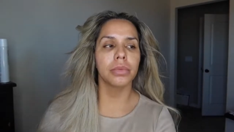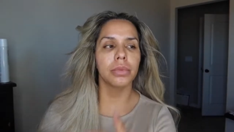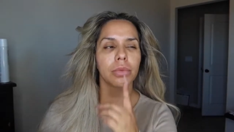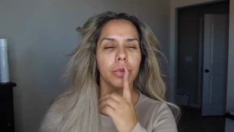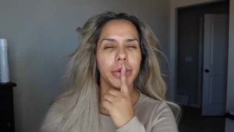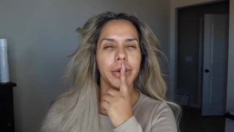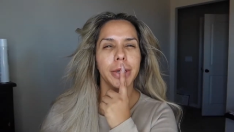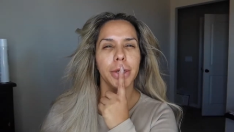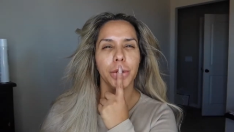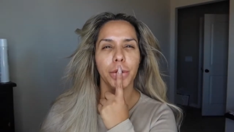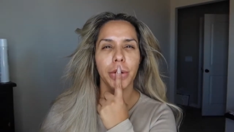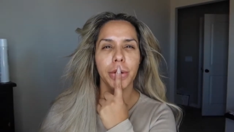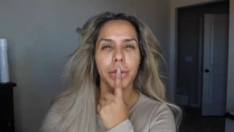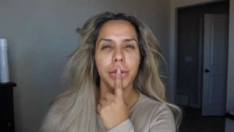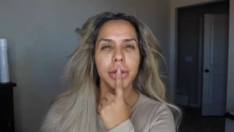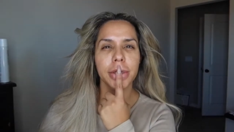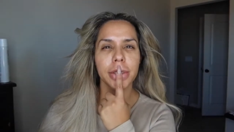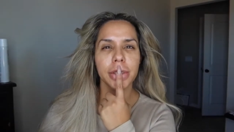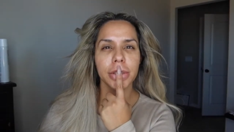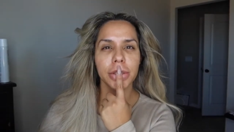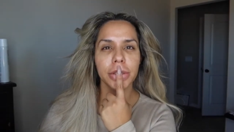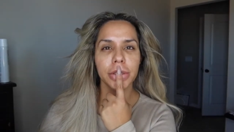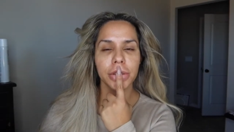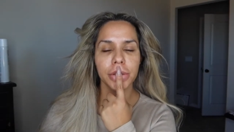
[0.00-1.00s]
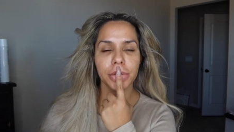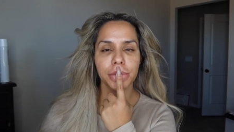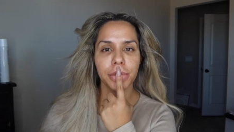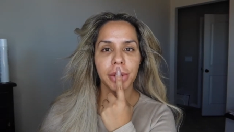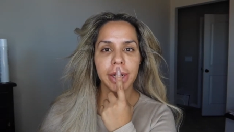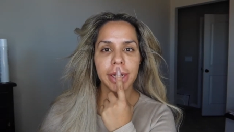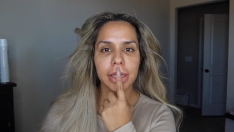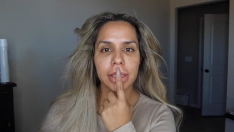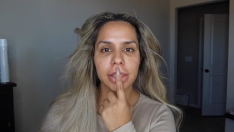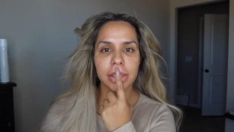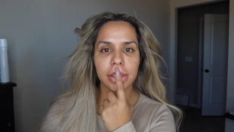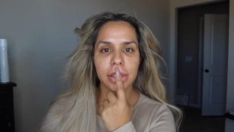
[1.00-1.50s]
Wait, do I want to do 2
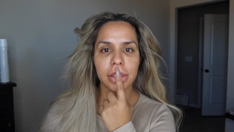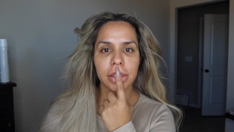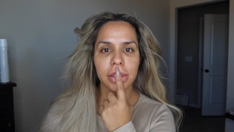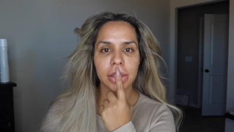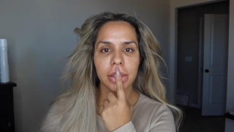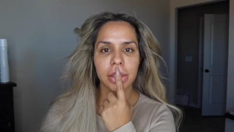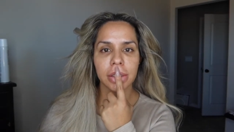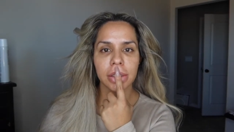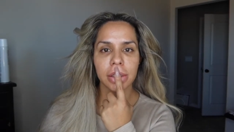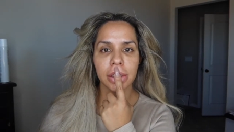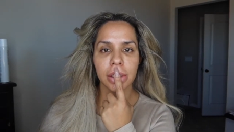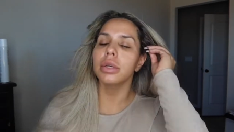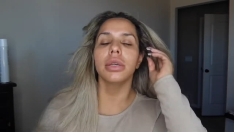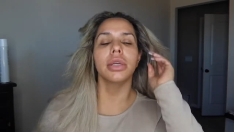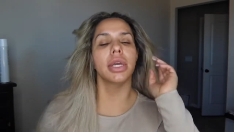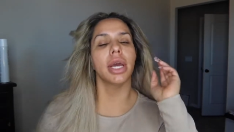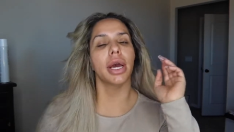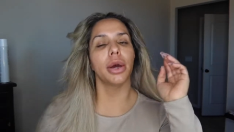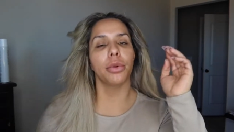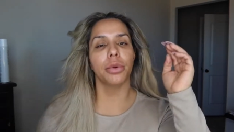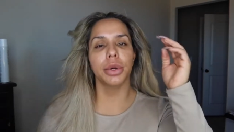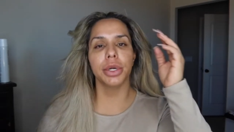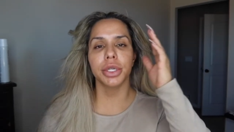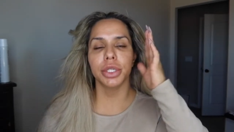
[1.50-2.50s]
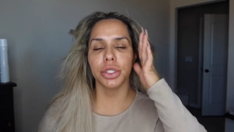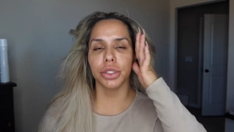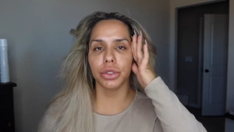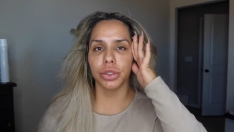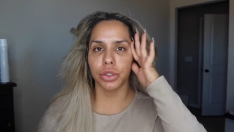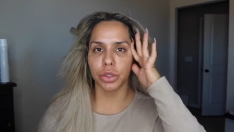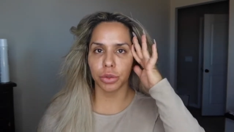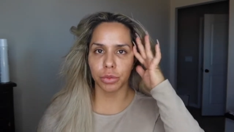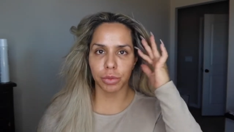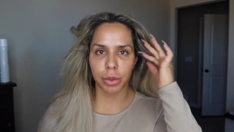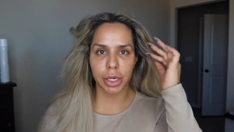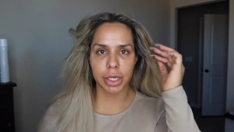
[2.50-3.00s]
braids? Yeah, I want to do
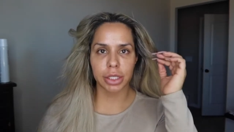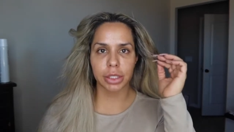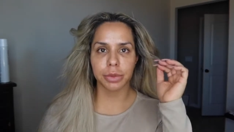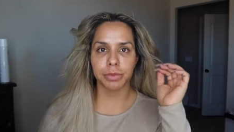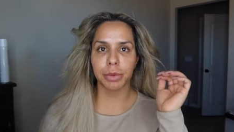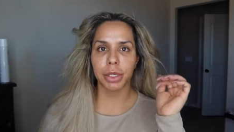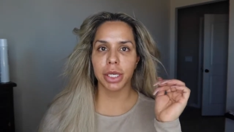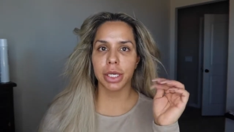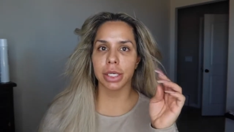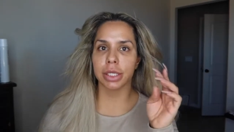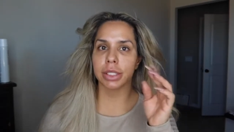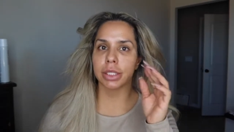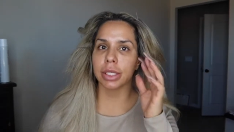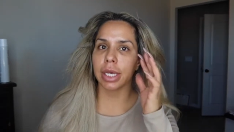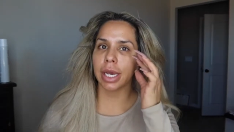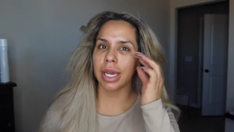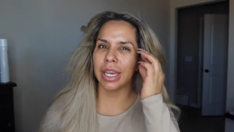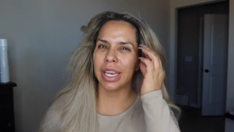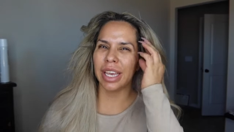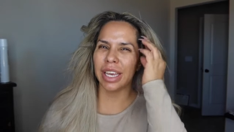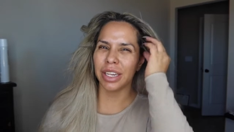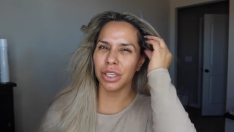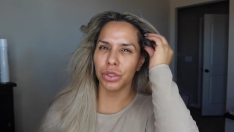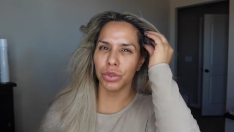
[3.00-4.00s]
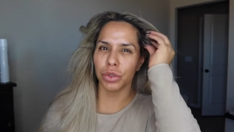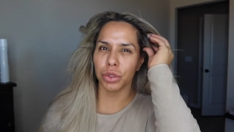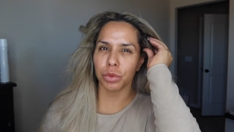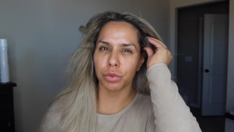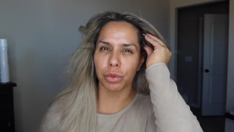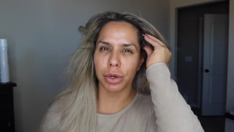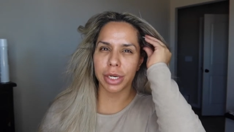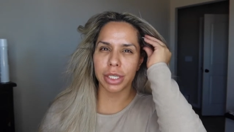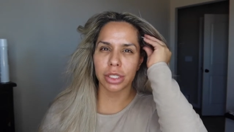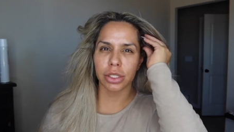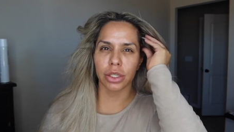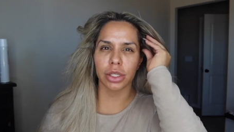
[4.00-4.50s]
2 braids, because I can't do the
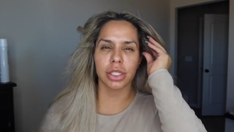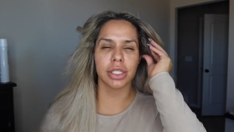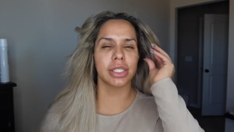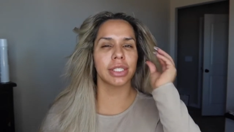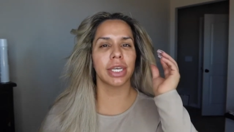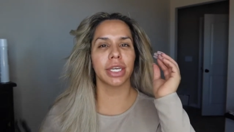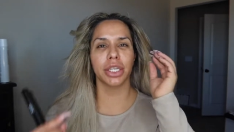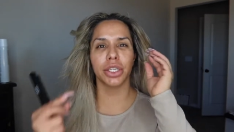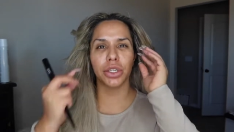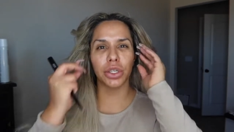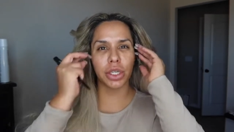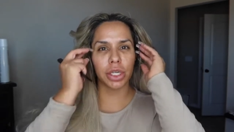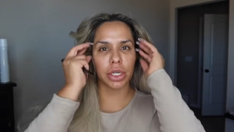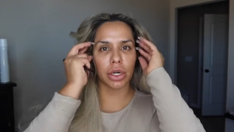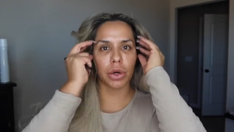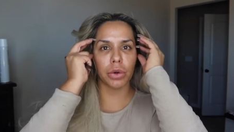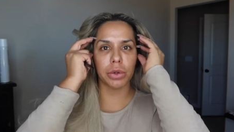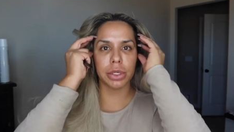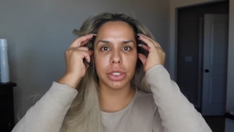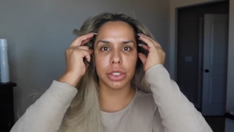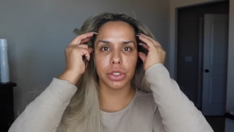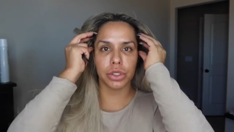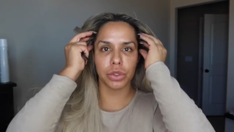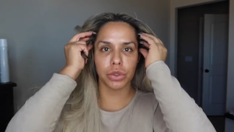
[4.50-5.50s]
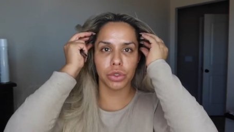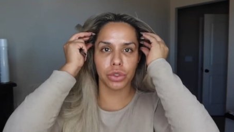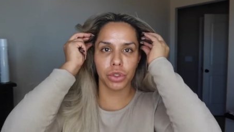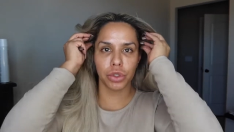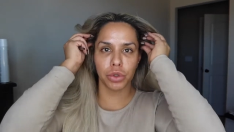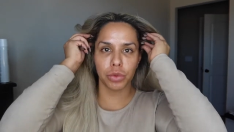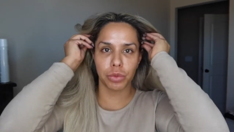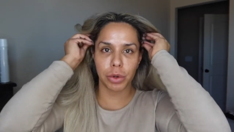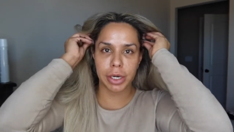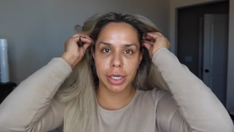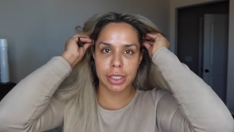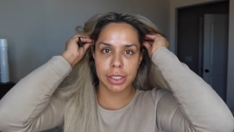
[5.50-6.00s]
braids on the side. You can always do
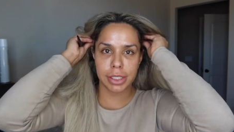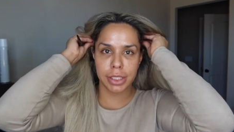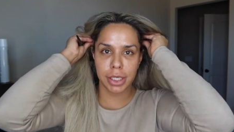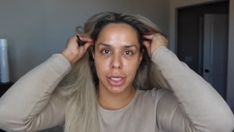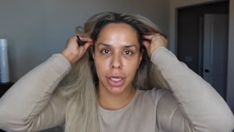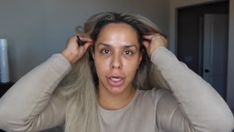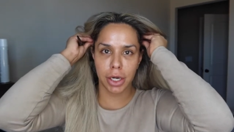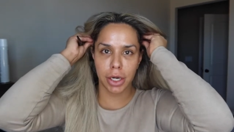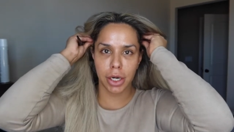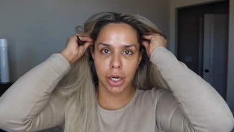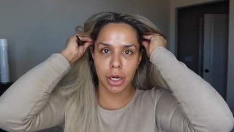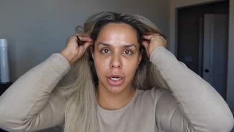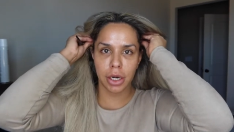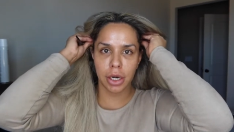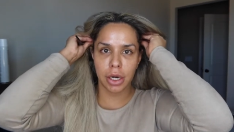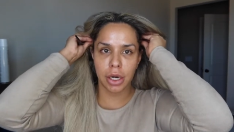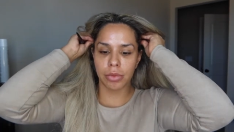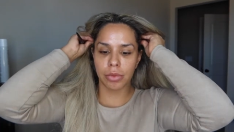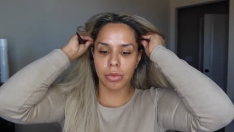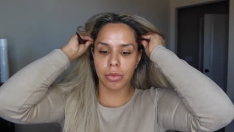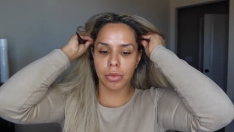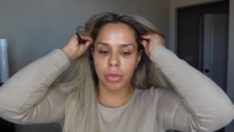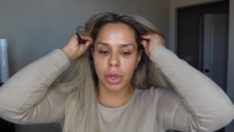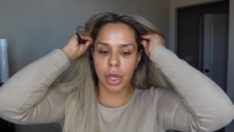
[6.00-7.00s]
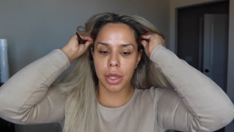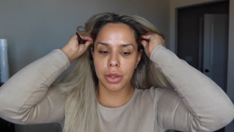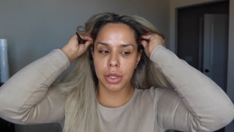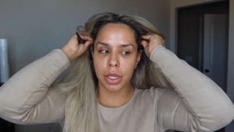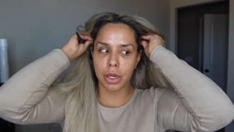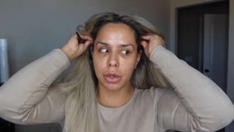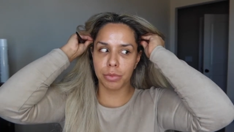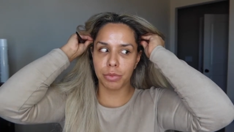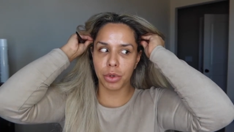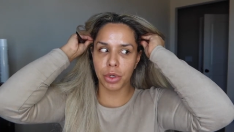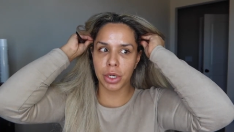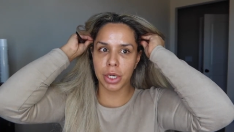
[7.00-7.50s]
2 braids here and
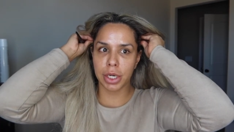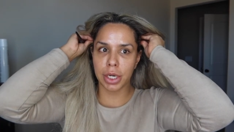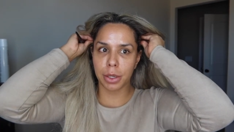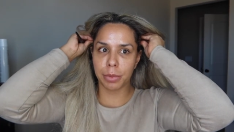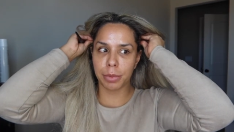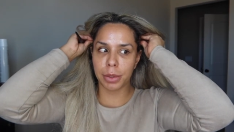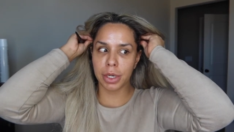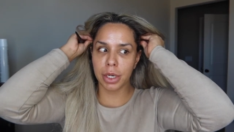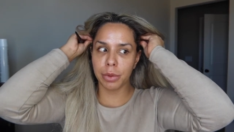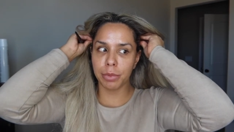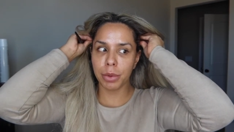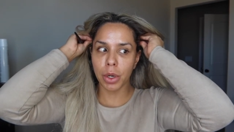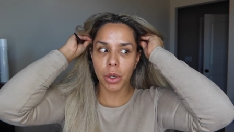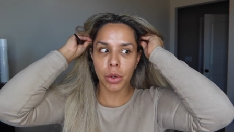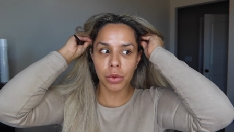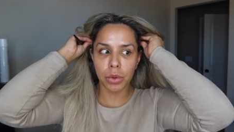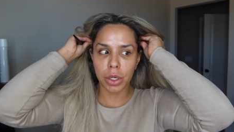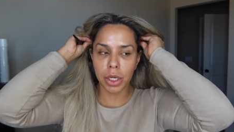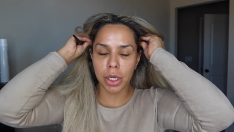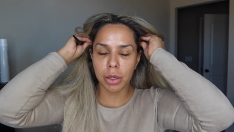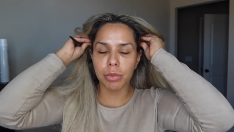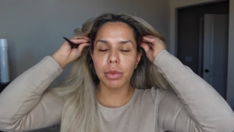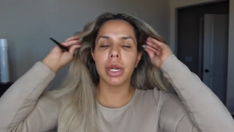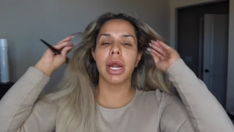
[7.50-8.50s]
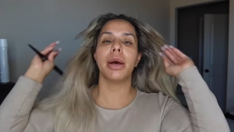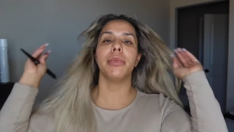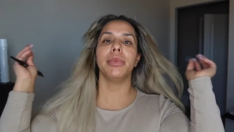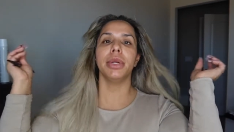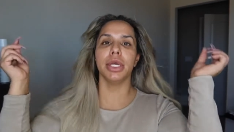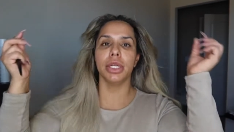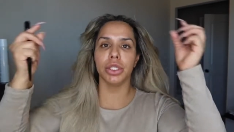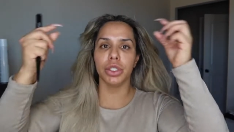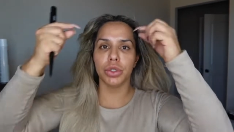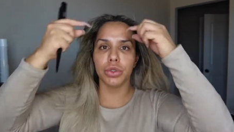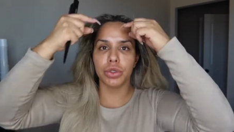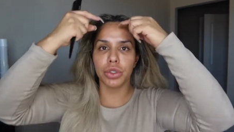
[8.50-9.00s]
then put it up in a pony, but I'm
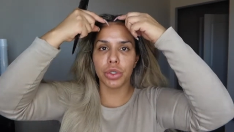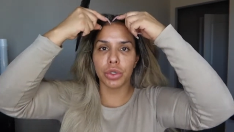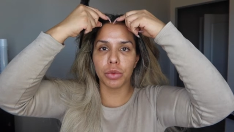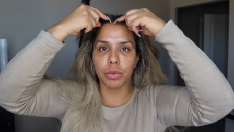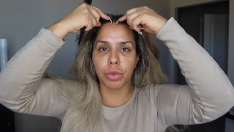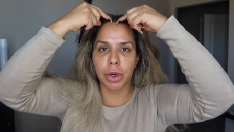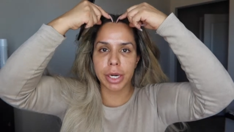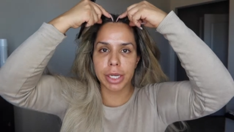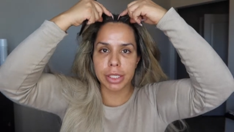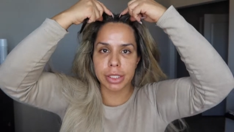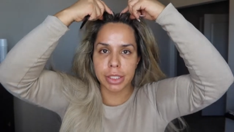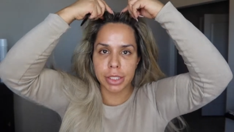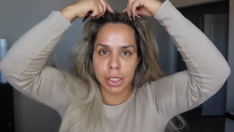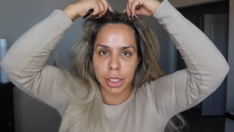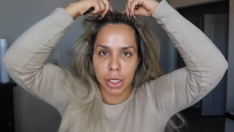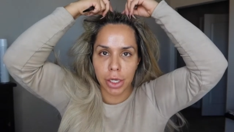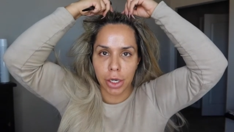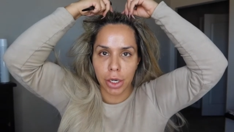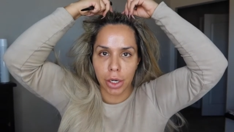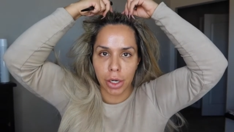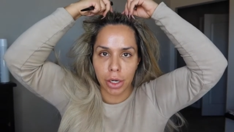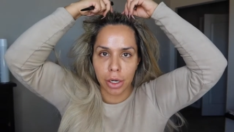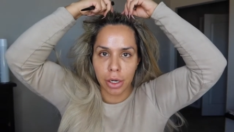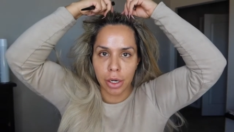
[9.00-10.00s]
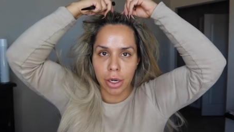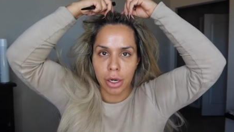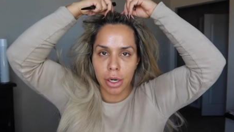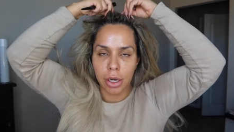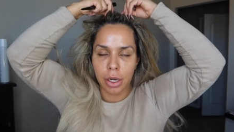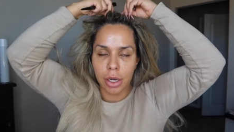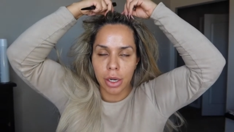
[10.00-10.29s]
gonna do 2 braids here,